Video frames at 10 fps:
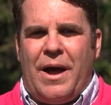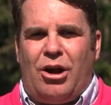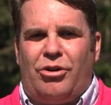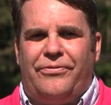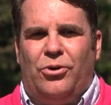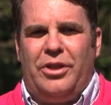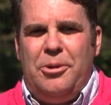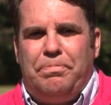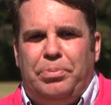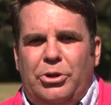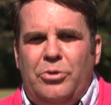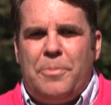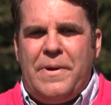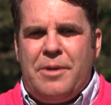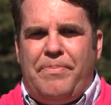powerful, it blew
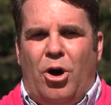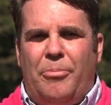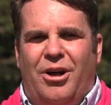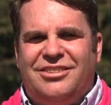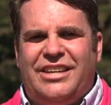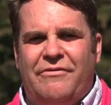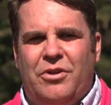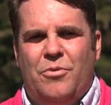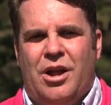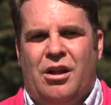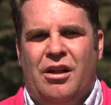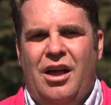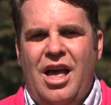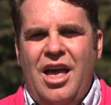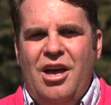the ping pong balls everywhere.
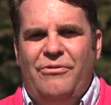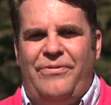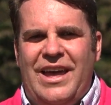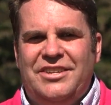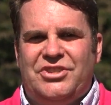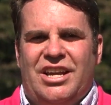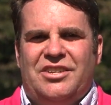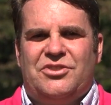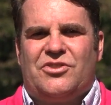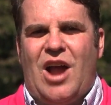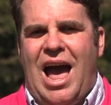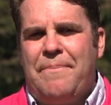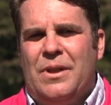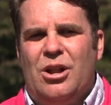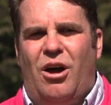Phase changes are
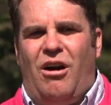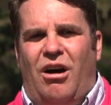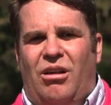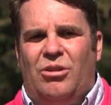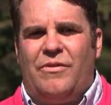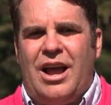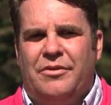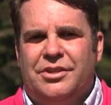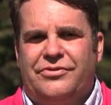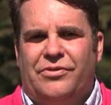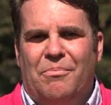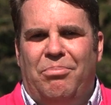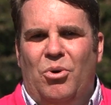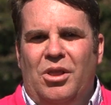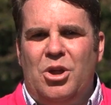happening all around us, from
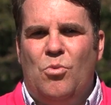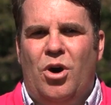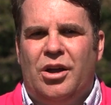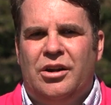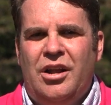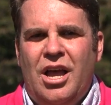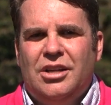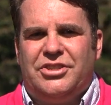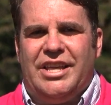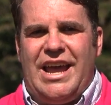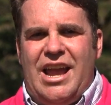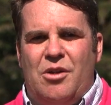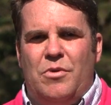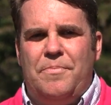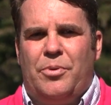boiling water to the
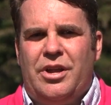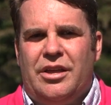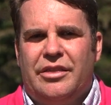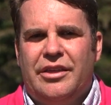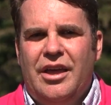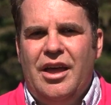air we breathe.